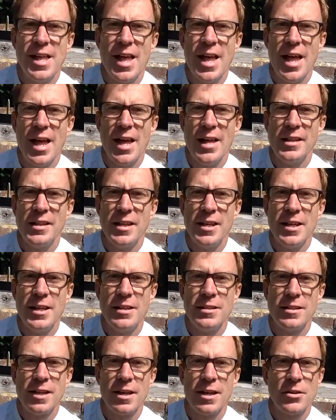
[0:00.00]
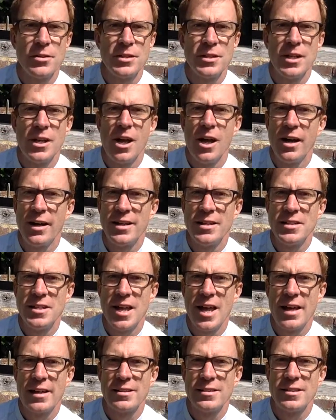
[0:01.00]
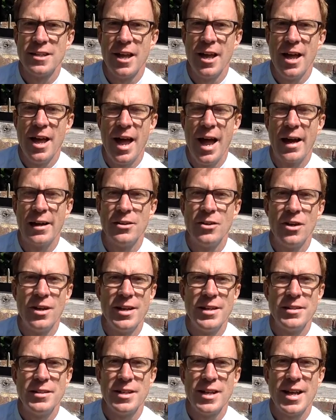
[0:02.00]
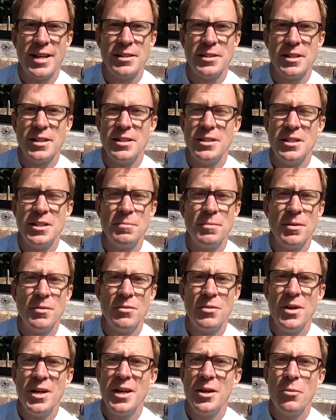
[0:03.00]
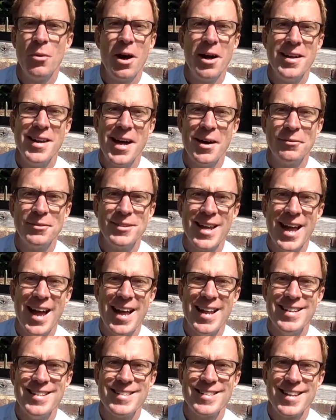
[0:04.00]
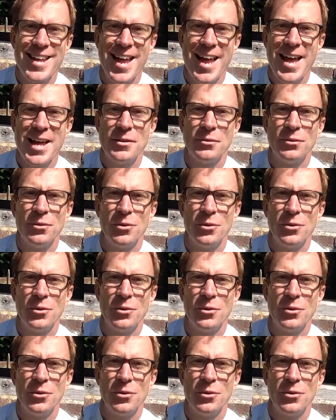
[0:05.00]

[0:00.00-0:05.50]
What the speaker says: The diocesan architects acknowledge that actually she's been really well loved and cared